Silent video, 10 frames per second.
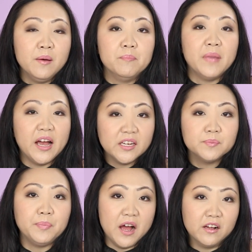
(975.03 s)

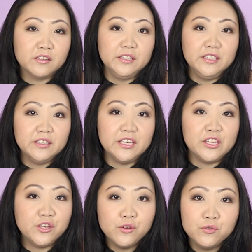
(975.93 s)
mind bogglingly
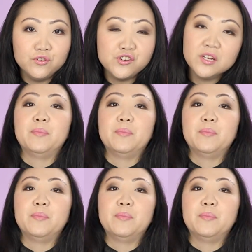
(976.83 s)
huge,